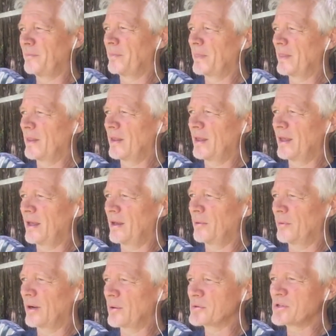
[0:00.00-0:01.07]
A little bit.
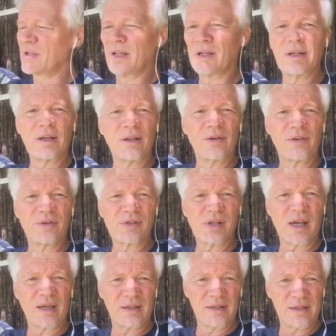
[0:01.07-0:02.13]
When I was in India the
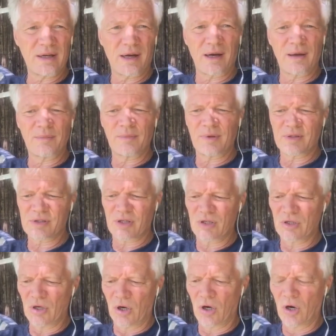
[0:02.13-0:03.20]
second time as
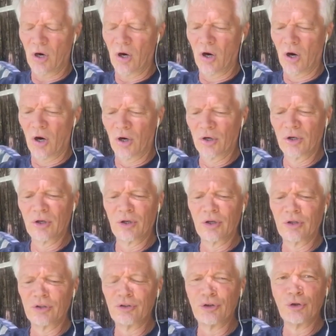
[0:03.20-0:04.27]
a
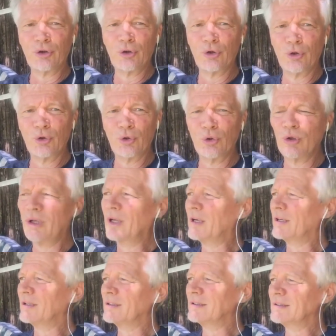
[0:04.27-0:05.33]
young dude,
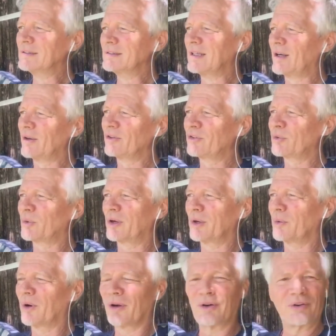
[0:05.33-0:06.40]
I was
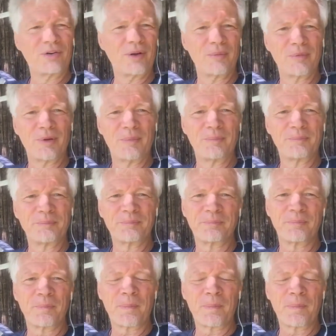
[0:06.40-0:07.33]
21 or something,